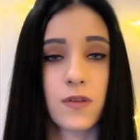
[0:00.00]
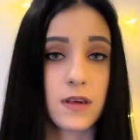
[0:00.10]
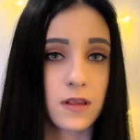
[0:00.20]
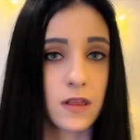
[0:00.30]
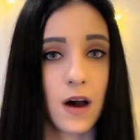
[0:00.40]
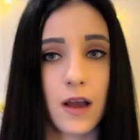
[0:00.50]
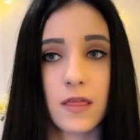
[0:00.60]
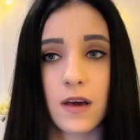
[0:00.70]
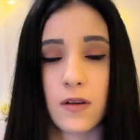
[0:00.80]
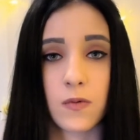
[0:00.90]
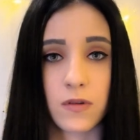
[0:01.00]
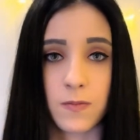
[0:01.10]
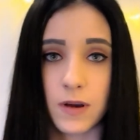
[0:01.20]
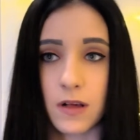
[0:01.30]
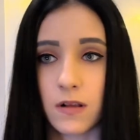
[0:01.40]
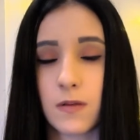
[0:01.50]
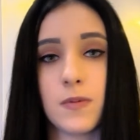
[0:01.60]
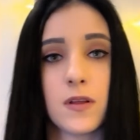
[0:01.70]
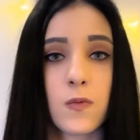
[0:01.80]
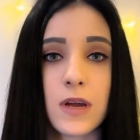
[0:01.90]
this line that was built
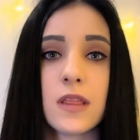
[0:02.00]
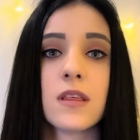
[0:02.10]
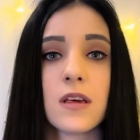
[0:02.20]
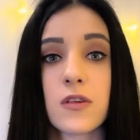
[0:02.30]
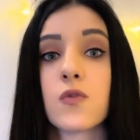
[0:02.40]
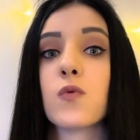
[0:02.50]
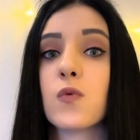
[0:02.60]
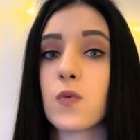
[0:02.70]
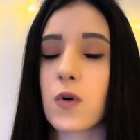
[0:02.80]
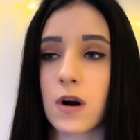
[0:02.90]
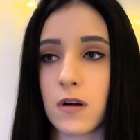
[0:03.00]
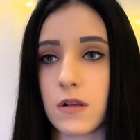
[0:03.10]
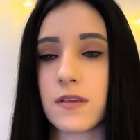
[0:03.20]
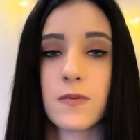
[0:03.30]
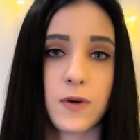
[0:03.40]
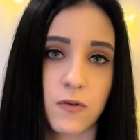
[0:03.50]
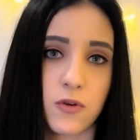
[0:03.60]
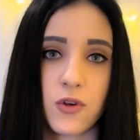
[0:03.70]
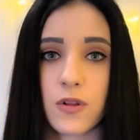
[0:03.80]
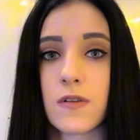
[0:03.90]
between these two worlds,
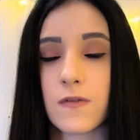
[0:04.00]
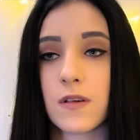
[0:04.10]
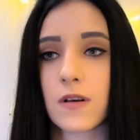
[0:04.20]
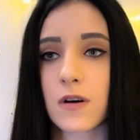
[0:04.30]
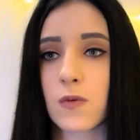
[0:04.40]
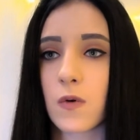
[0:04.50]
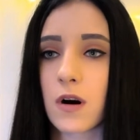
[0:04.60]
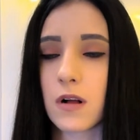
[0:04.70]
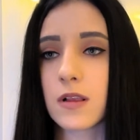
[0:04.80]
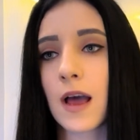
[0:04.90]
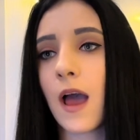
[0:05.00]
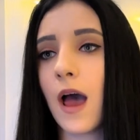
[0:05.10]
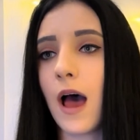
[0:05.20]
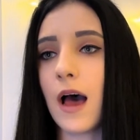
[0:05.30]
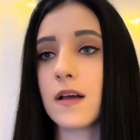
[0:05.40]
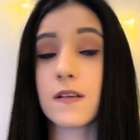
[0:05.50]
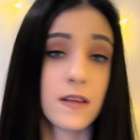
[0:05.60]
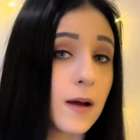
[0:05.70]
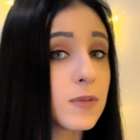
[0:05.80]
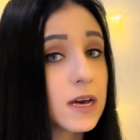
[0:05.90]
spiritual physical world. And
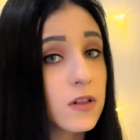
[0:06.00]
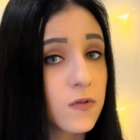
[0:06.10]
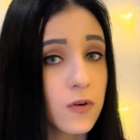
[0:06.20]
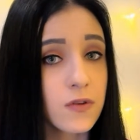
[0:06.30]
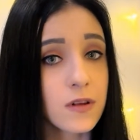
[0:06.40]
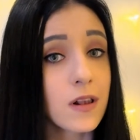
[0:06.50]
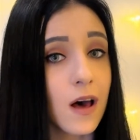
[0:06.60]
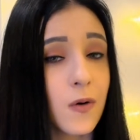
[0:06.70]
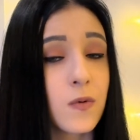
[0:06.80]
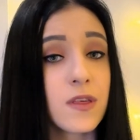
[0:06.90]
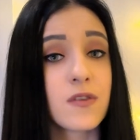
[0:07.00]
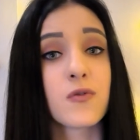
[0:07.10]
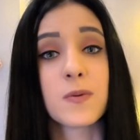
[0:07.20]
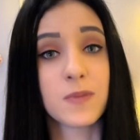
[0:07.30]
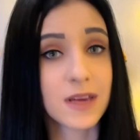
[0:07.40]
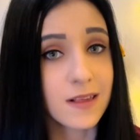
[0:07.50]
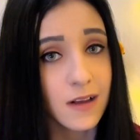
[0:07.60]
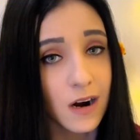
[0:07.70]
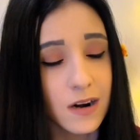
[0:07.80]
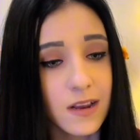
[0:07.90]
Danielle falls in love with a trapeze
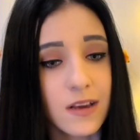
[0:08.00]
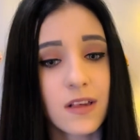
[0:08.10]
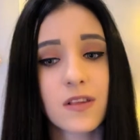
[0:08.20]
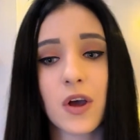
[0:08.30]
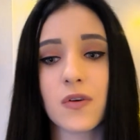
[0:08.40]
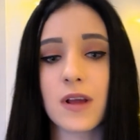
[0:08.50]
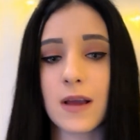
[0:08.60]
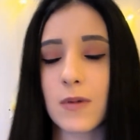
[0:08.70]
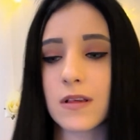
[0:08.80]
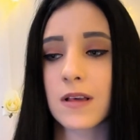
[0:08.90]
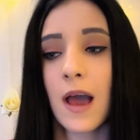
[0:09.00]
artist. Her name is